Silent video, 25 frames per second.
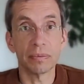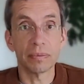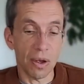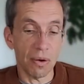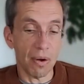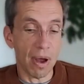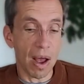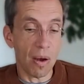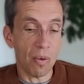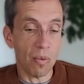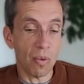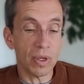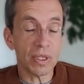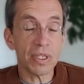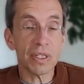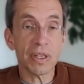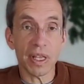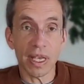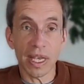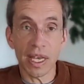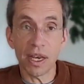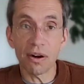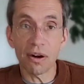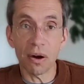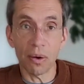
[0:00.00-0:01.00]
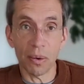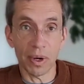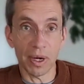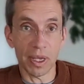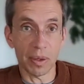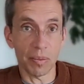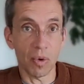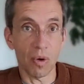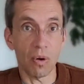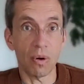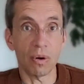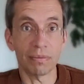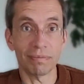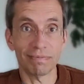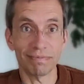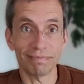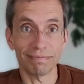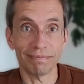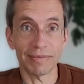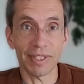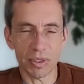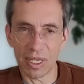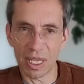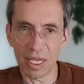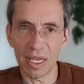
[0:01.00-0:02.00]
So I wasn't the hero anymore.
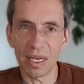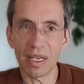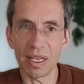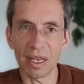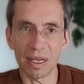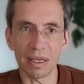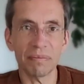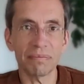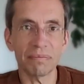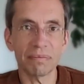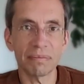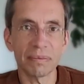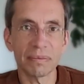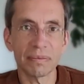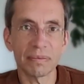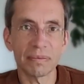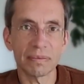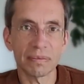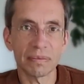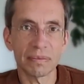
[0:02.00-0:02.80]
I was the idiot.